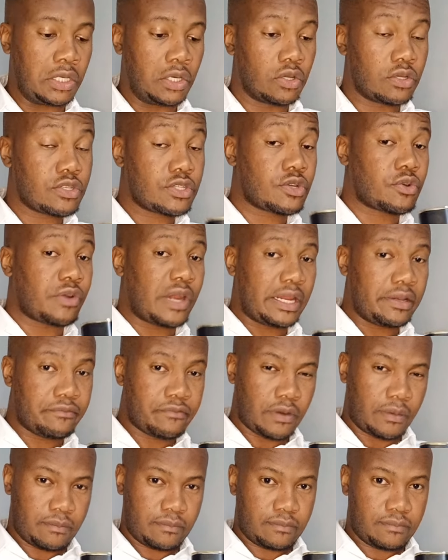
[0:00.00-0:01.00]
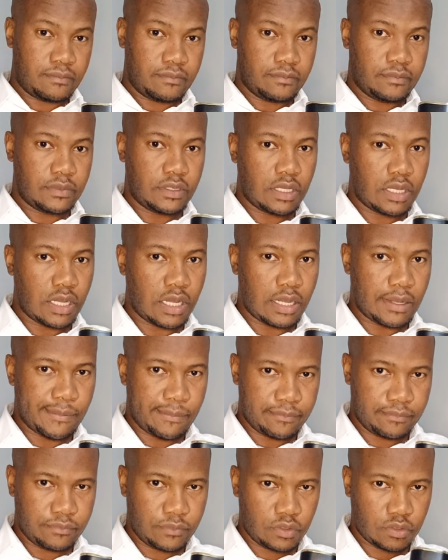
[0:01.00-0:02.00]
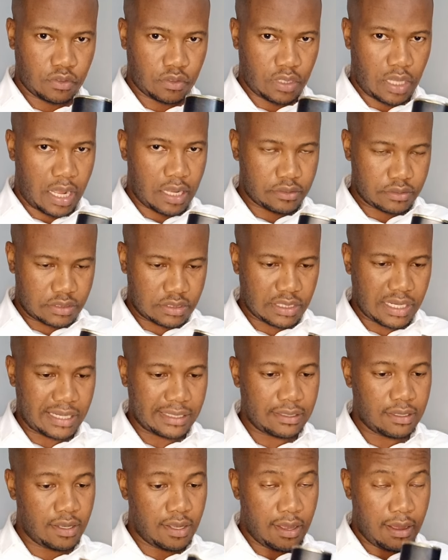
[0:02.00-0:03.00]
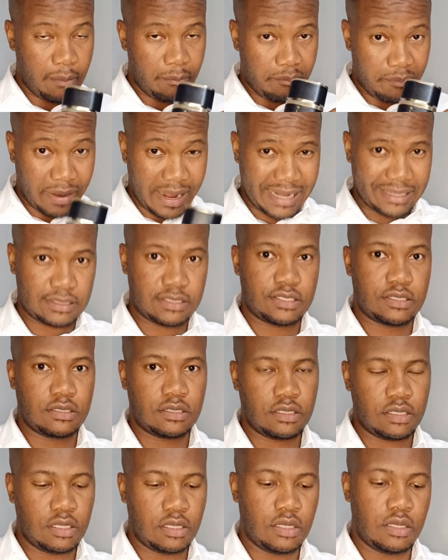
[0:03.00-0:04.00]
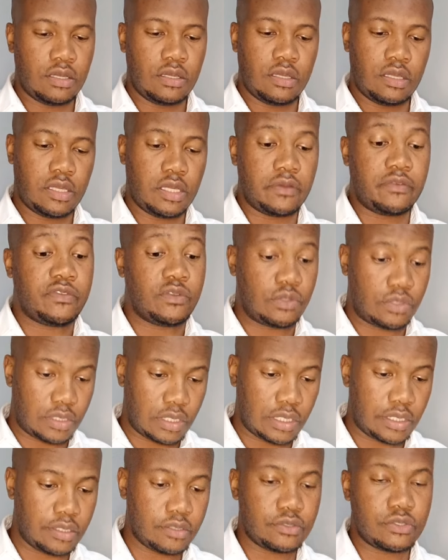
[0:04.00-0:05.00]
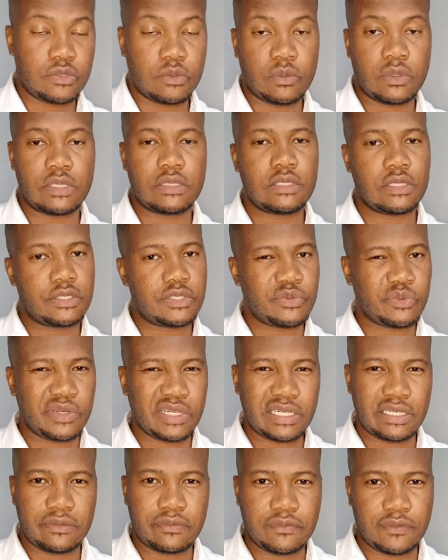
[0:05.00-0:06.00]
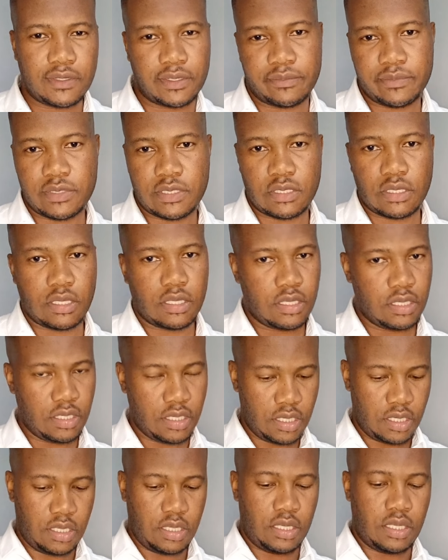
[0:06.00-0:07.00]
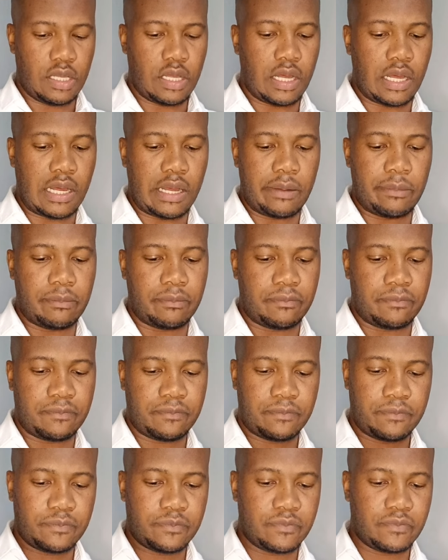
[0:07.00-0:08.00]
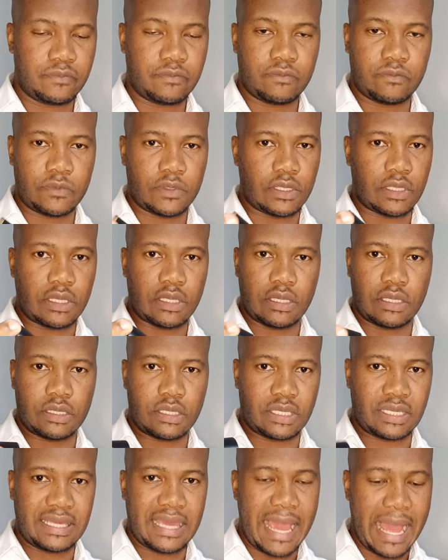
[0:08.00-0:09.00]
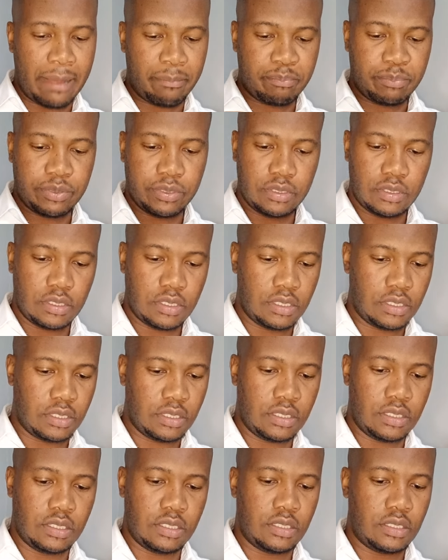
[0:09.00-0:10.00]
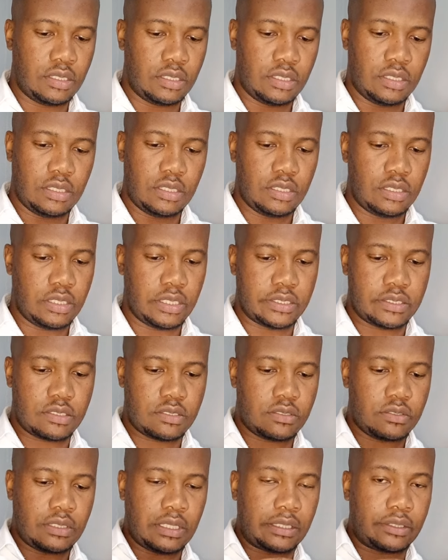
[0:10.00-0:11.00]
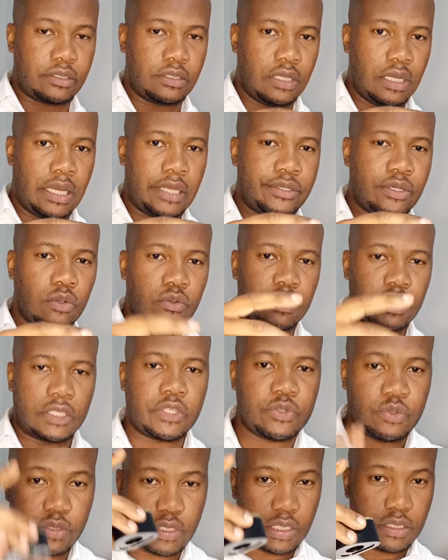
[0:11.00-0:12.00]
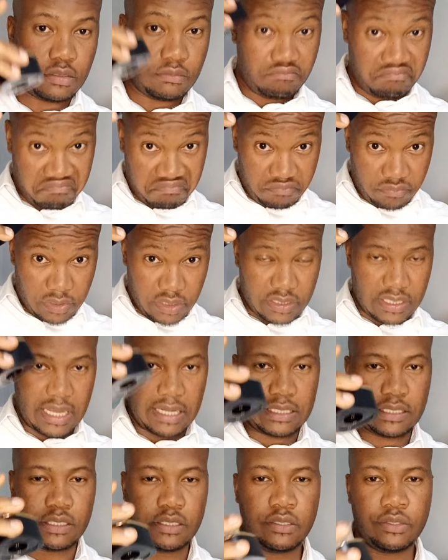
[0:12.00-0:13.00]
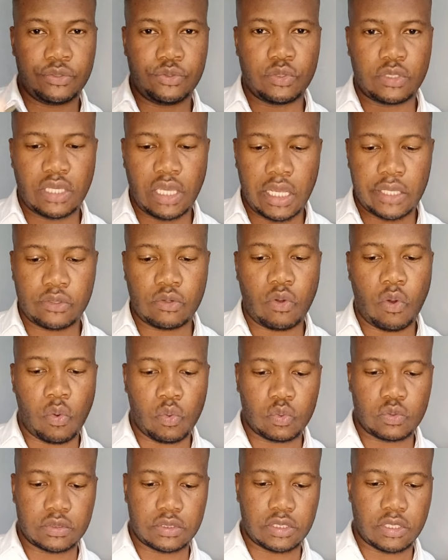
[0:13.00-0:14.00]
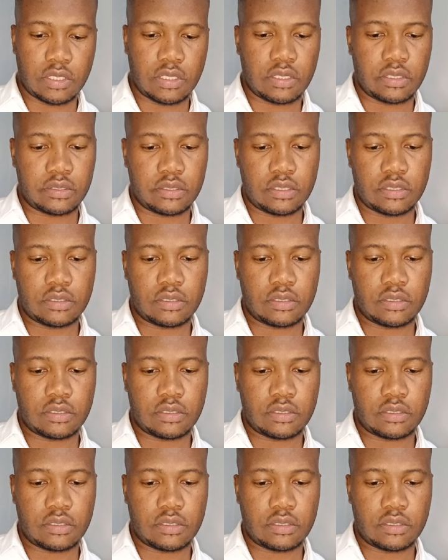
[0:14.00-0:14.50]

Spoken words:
looks great from the outside, but if you get into it, it's really flimsy. Um, the cap, it's like, I don't think you can exactly. You can't hold the